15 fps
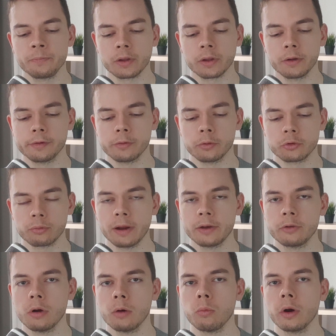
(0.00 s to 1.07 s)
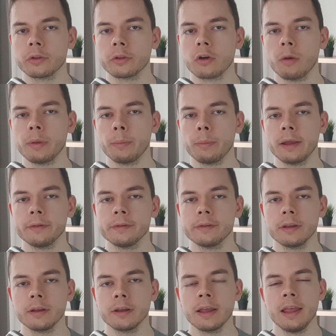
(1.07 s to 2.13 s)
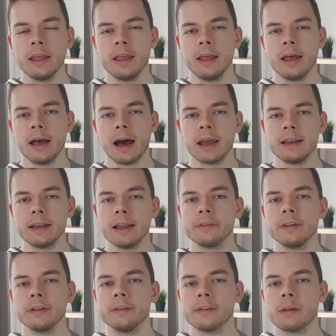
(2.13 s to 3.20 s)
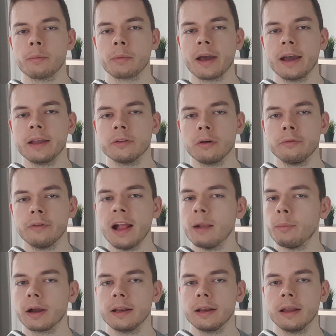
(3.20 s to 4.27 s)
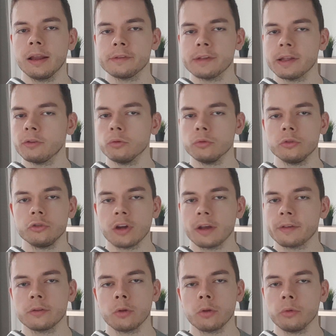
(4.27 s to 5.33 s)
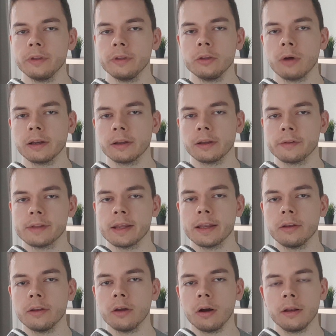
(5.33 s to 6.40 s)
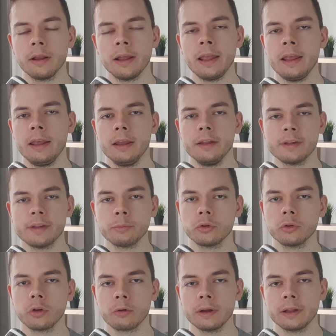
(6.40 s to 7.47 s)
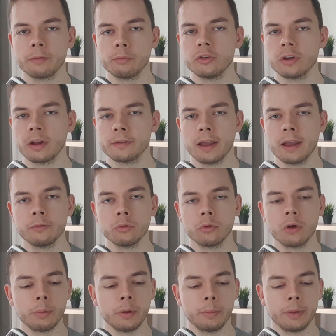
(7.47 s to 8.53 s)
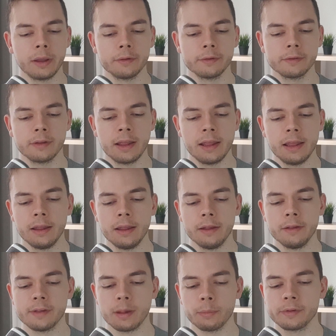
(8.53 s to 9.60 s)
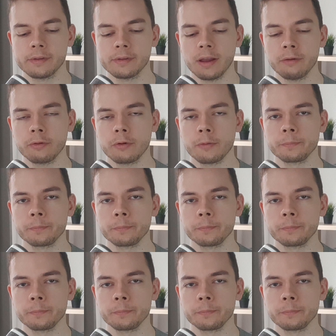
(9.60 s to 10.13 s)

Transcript: So try to avoid copy pasting unless it's some kind of helper class that you just don't need to understand at all. In some tutorials, we just have to copy paste some stuff,